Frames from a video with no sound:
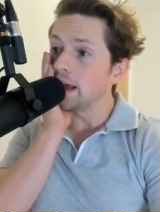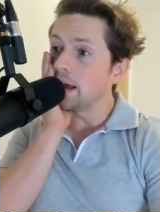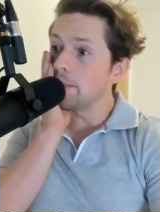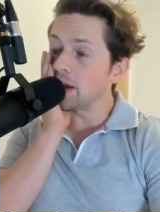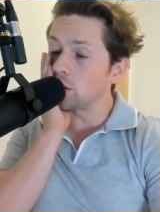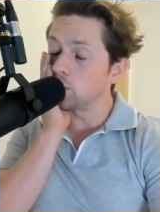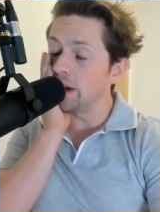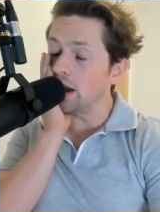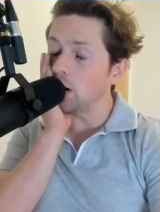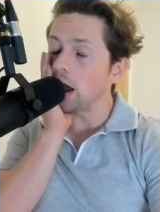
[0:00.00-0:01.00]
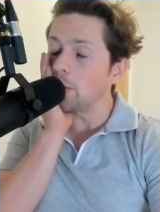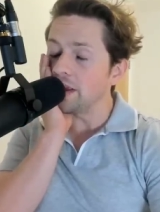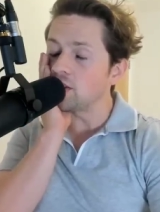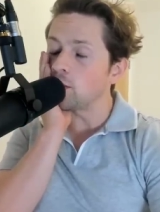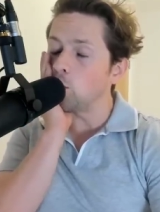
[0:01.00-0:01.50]
because we are going
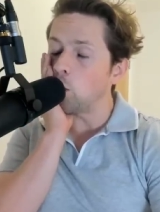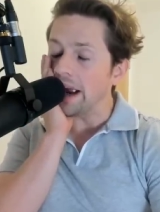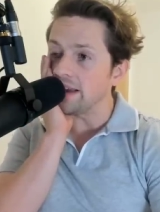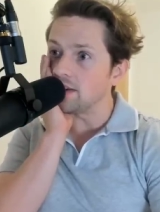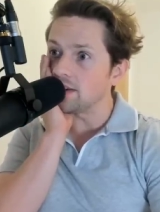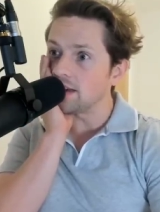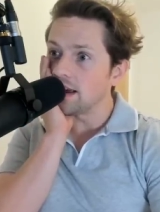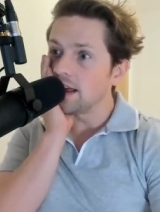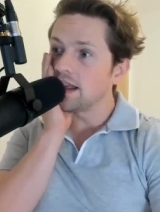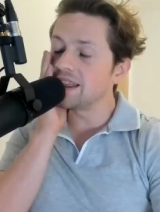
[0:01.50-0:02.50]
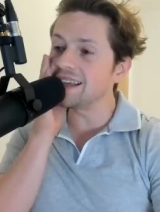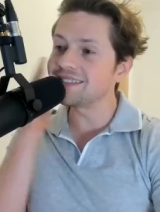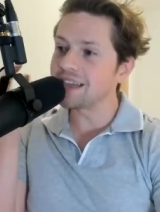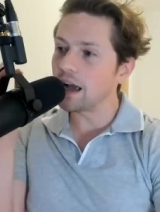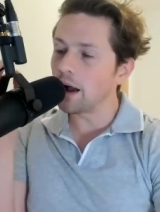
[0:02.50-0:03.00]
to waste
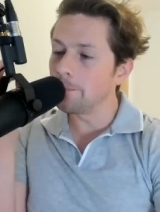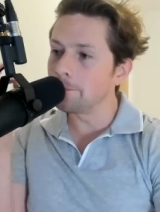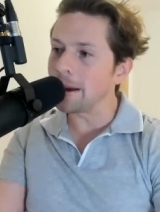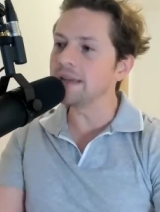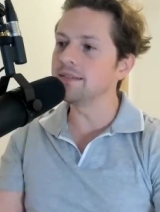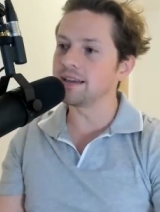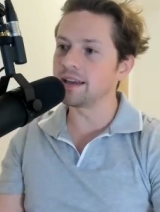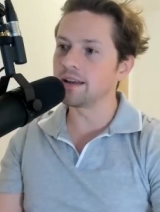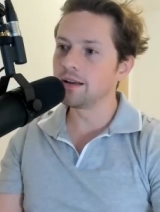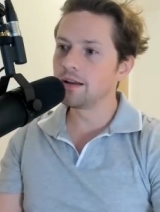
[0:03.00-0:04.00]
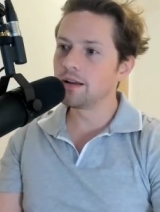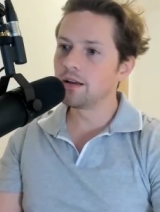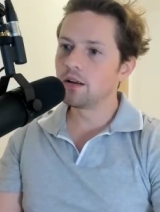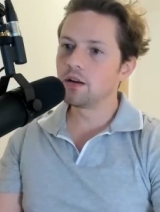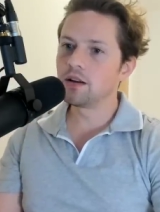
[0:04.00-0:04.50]
this amazing,
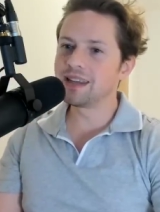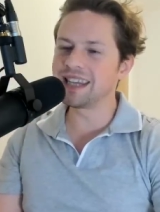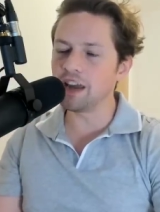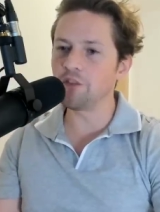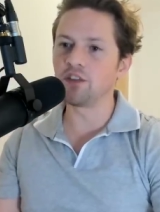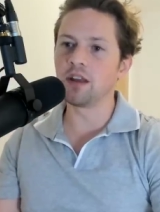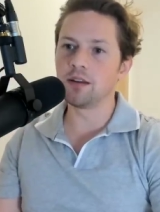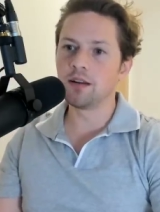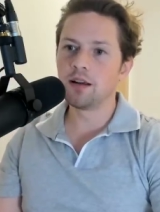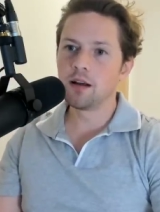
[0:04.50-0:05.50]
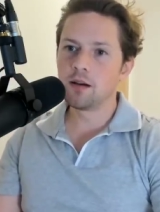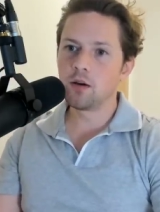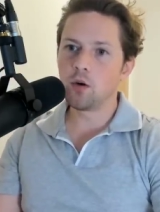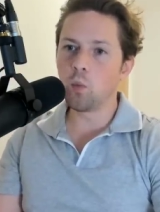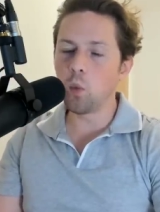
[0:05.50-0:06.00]
gifted,
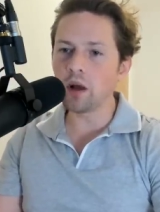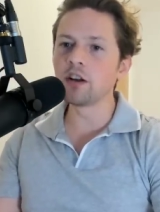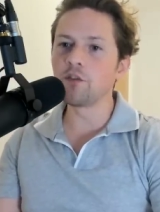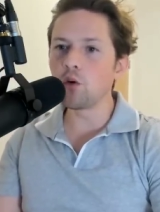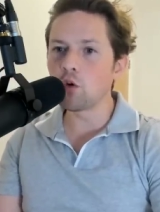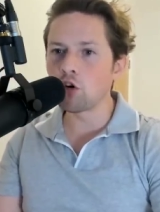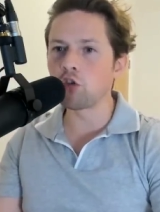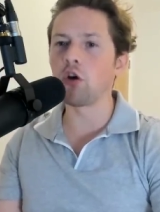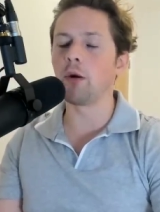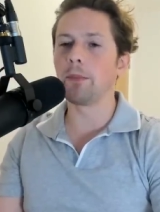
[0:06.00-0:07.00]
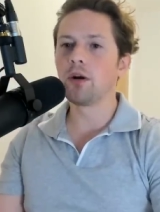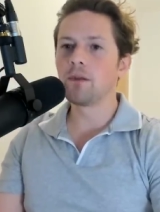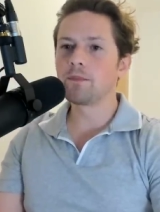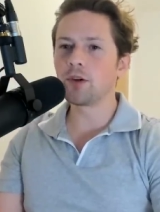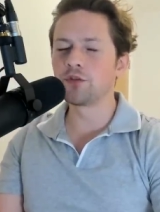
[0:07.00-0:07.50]
wonderful crop
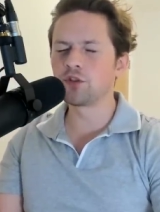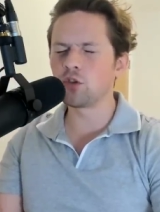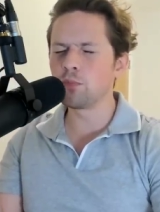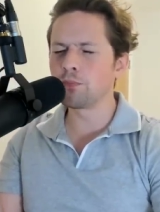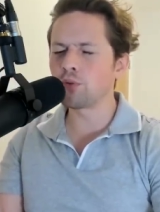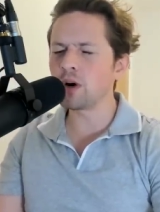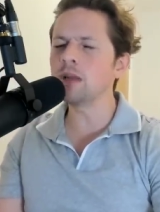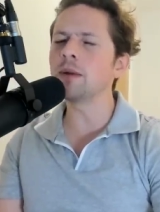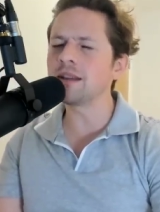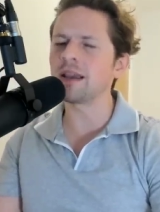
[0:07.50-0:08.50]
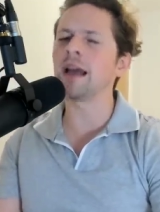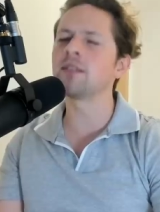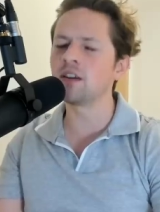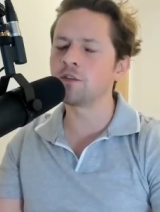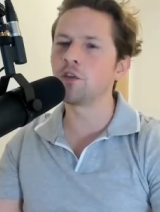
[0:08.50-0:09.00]
of supremely
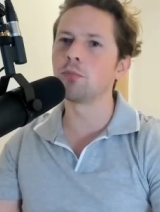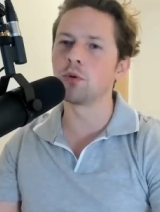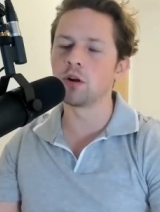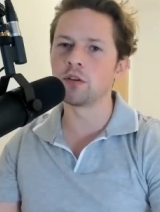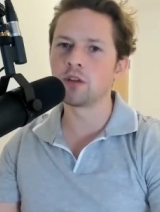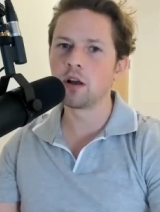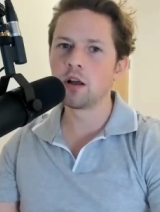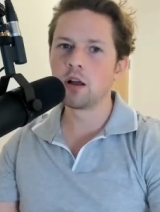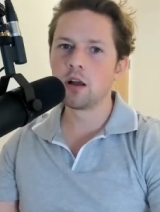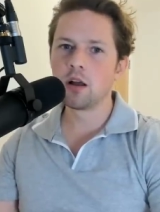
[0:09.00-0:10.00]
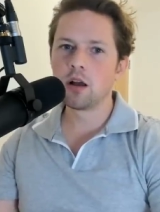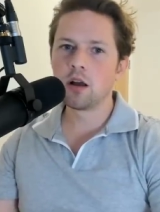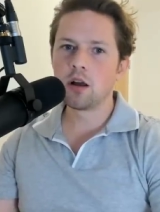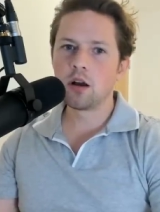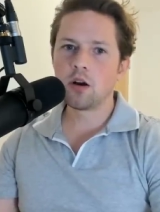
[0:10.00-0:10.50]
talented footballers
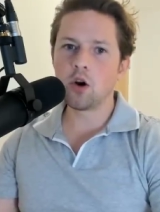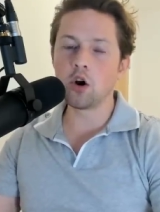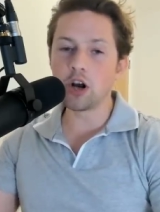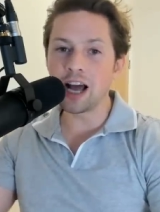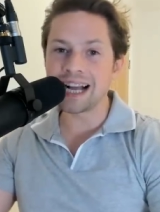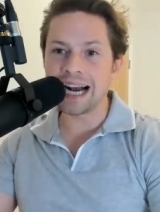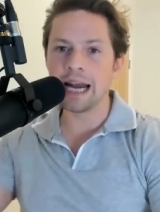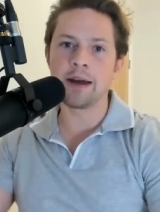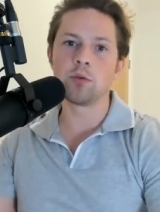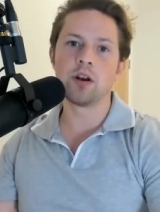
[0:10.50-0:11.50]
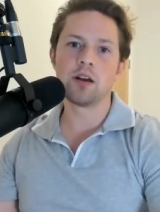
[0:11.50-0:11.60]
on a clown.